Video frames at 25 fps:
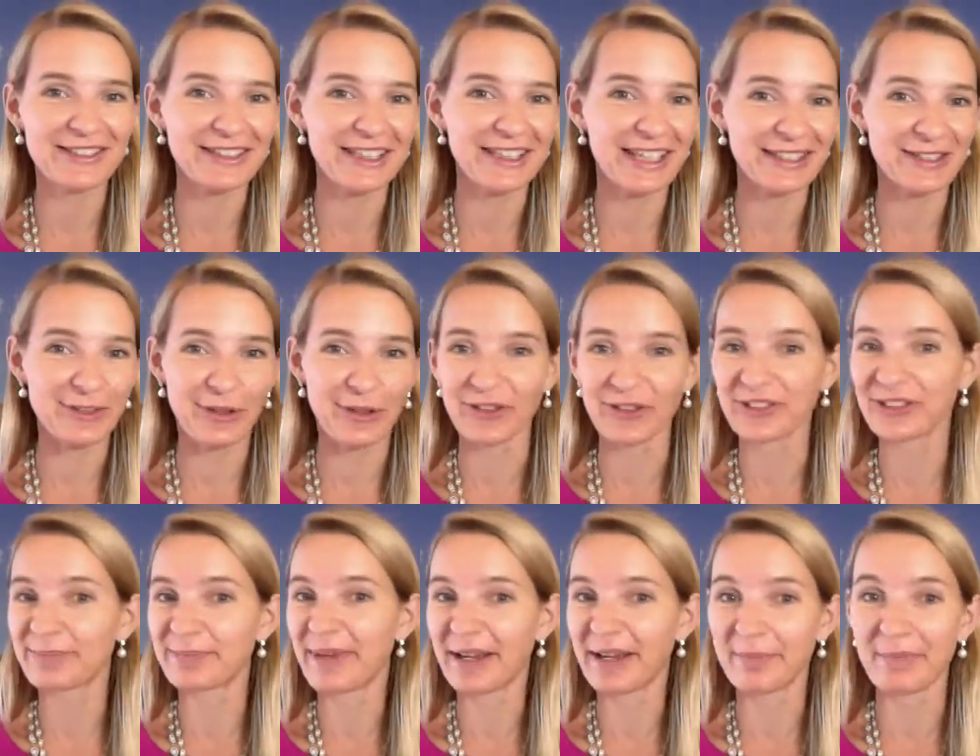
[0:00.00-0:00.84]
he has all his
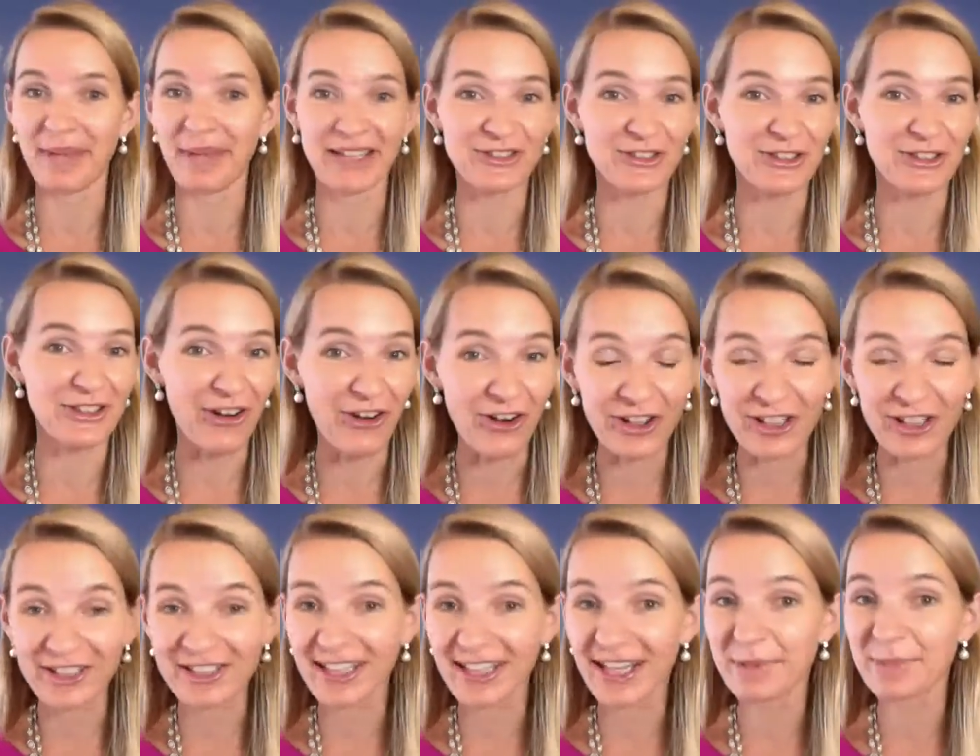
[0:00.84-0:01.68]
ma- masculine
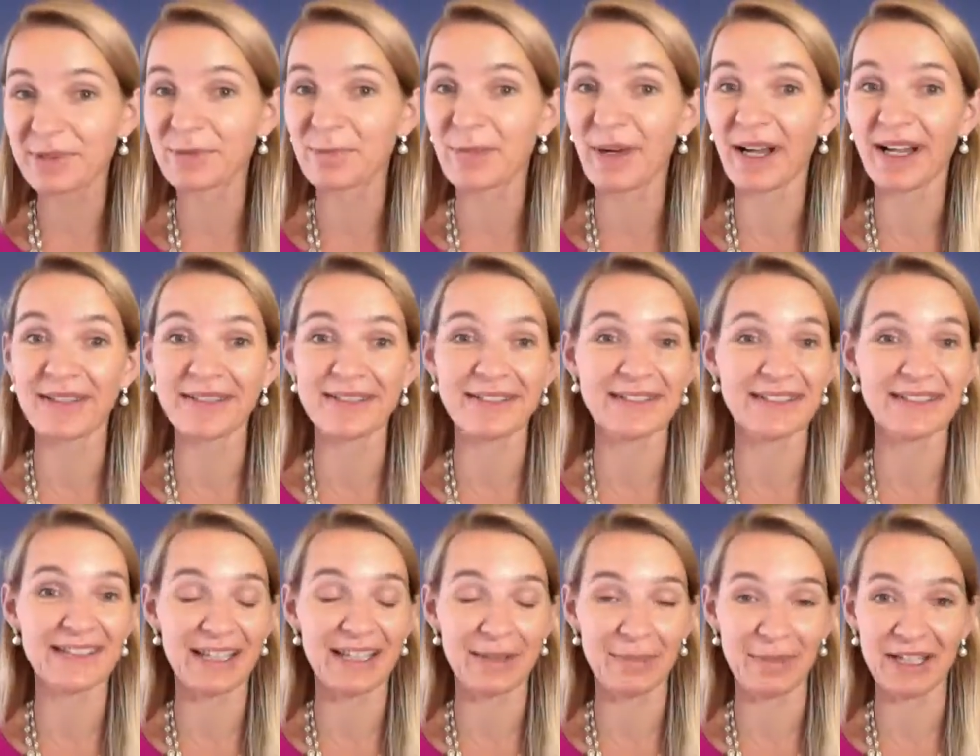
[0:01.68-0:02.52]
archetypes balance.
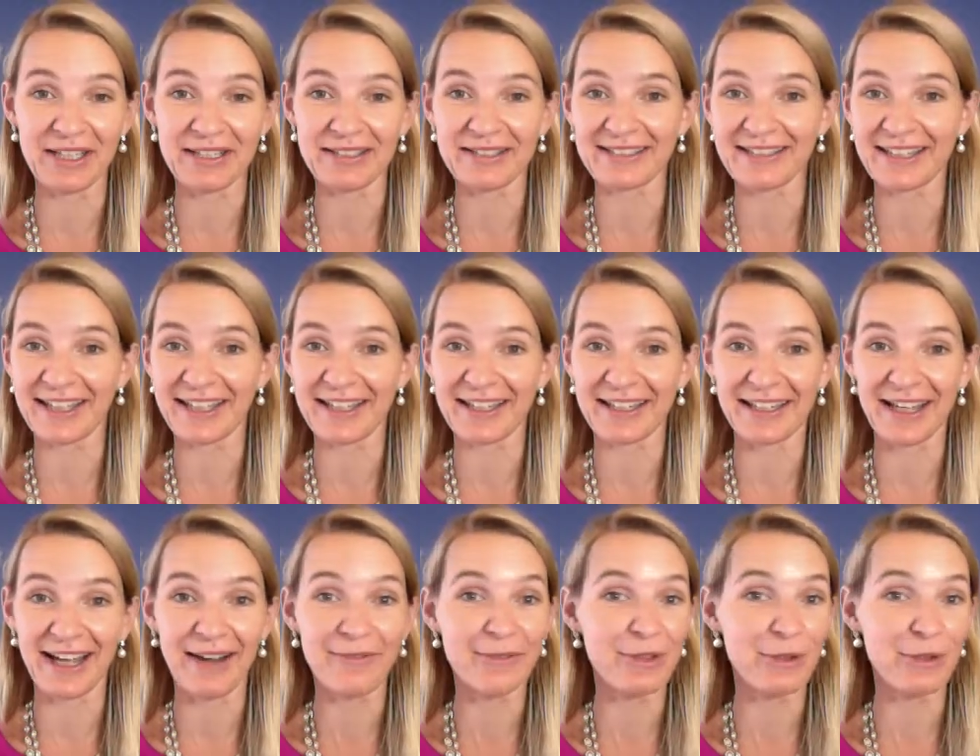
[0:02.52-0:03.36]
I mean, it's like
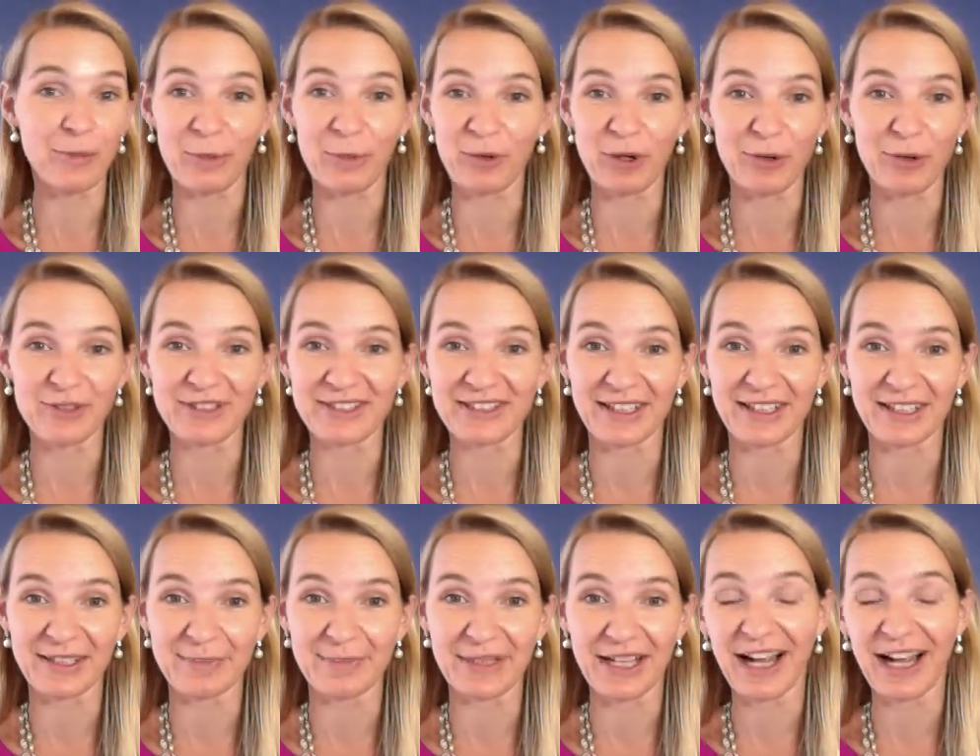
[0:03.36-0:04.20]
every woman always
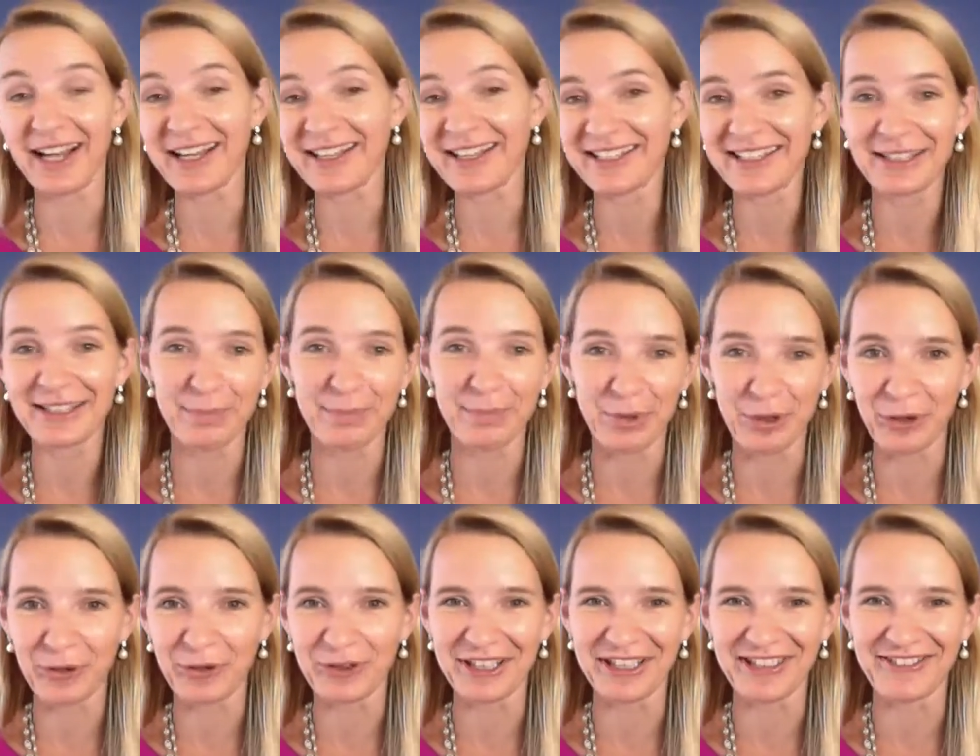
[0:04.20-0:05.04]
tells me, I need a
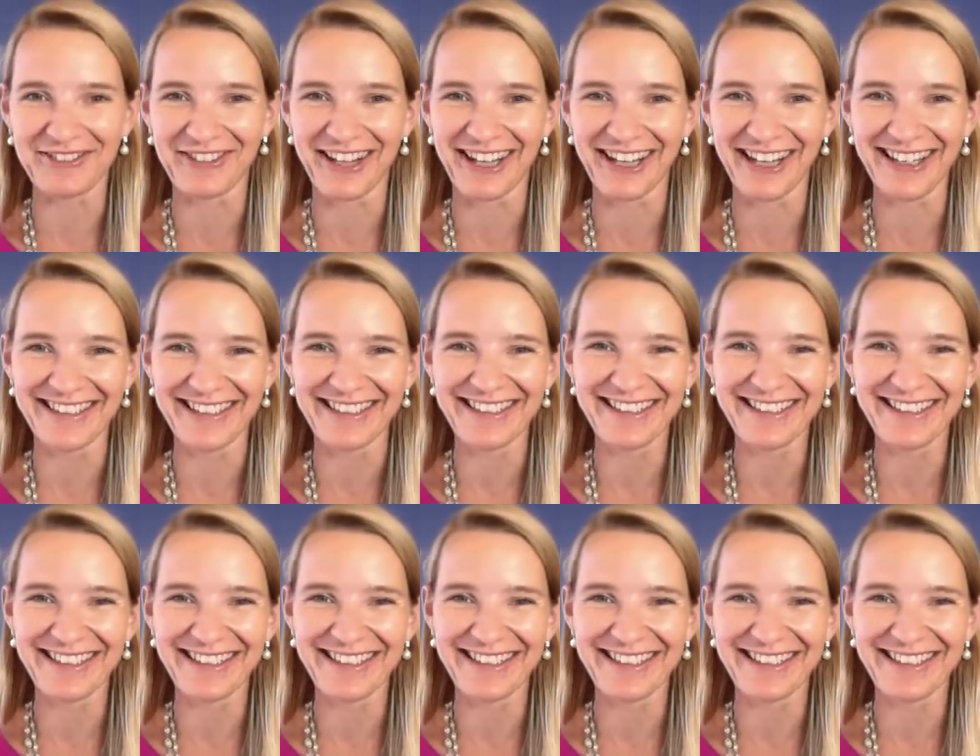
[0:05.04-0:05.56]
Brody, right?